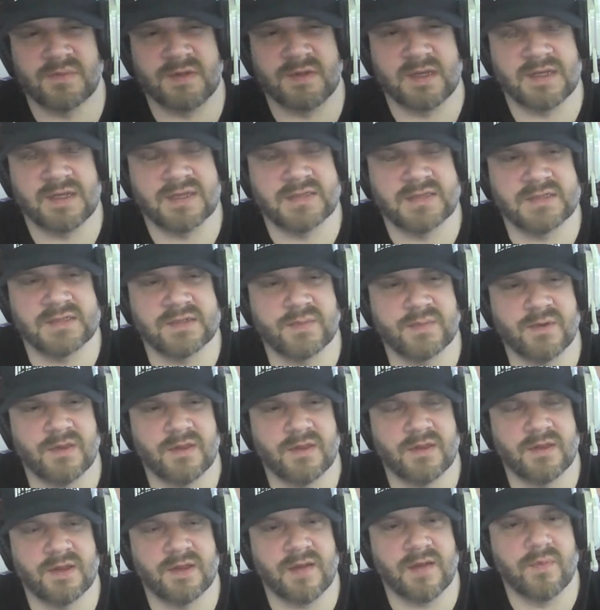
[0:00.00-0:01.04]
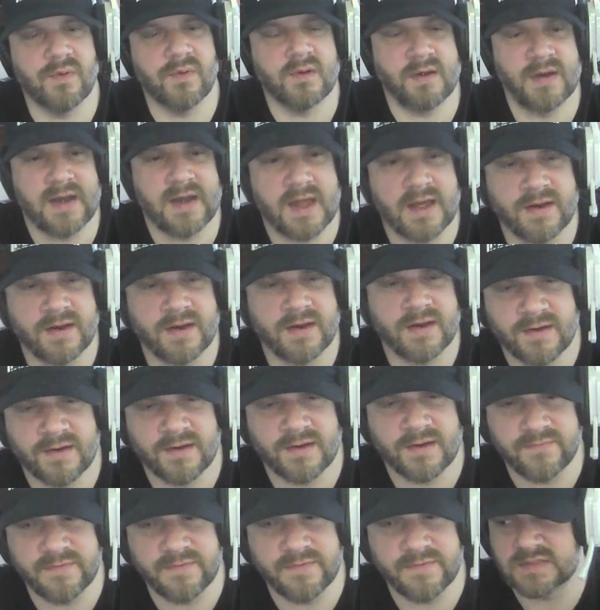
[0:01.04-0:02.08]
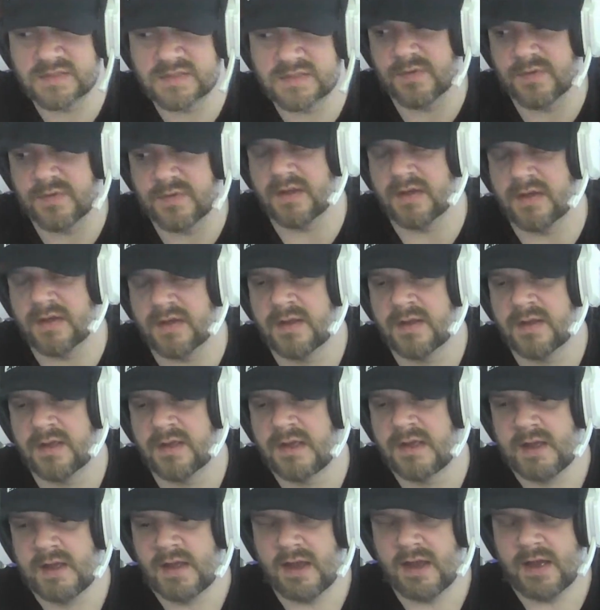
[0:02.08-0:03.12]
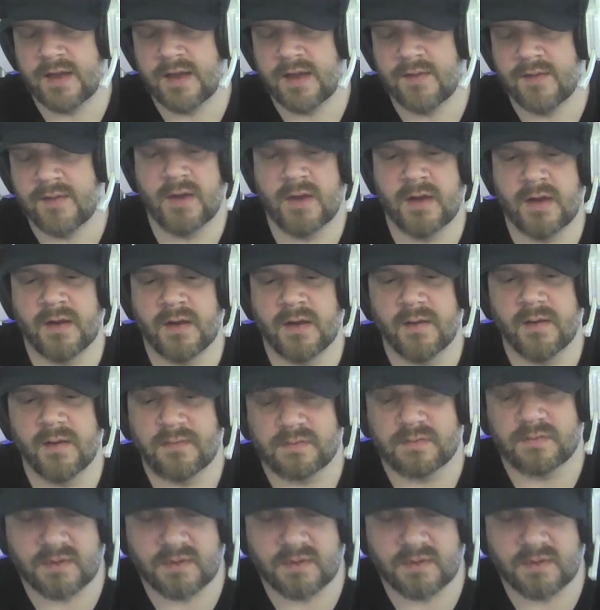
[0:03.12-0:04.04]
But like I put an ad out on Facebook, and I'm cleaning